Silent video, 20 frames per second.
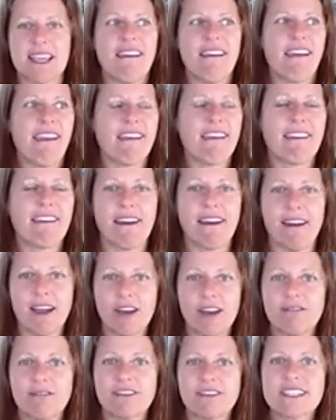anger,
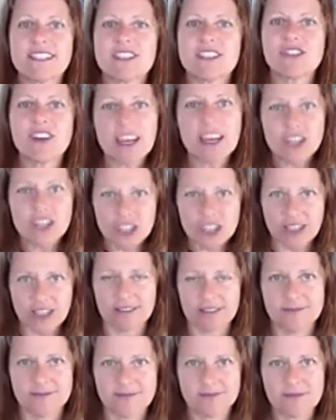
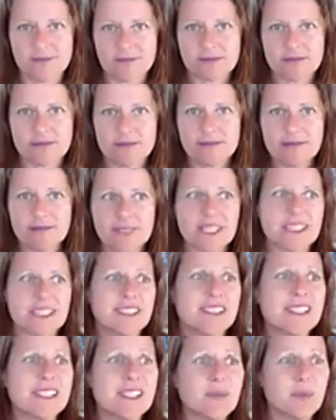frustration,
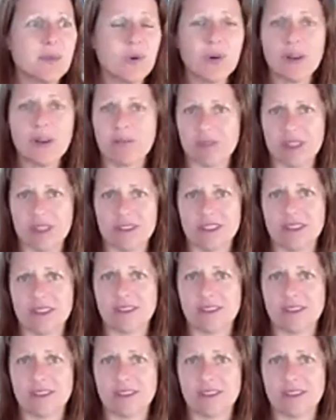disappointment,